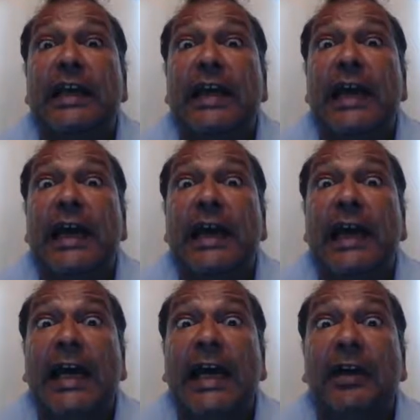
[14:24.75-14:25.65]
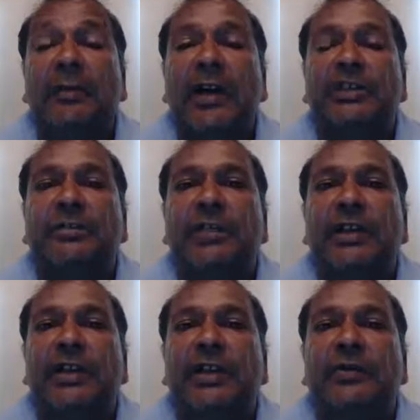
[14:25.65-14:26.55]
how much
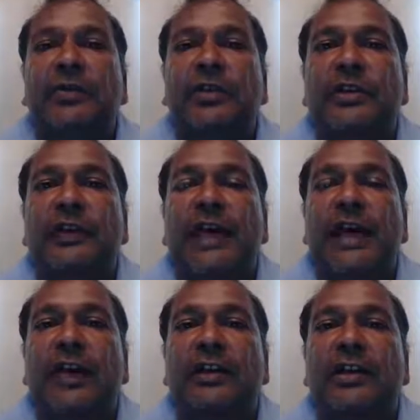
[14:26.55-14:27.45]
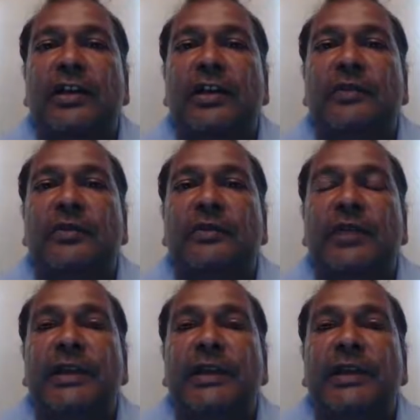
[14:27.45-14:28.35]
better would the outcomes
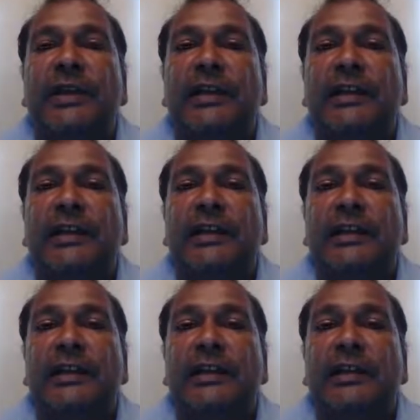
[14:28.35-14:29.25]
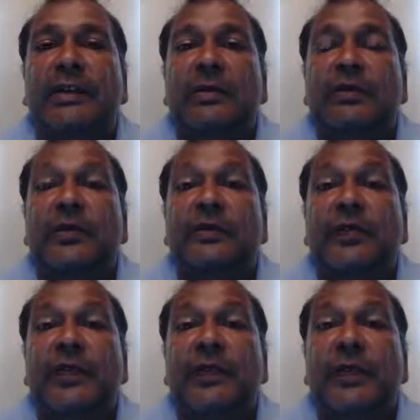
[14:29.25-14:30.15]
be with
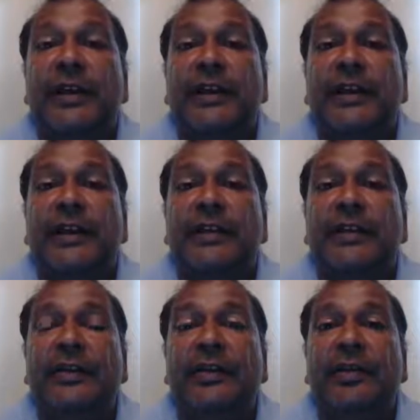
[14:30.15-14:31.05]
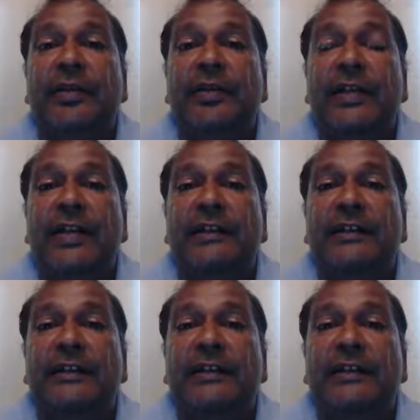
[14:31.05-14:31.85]
you being your best,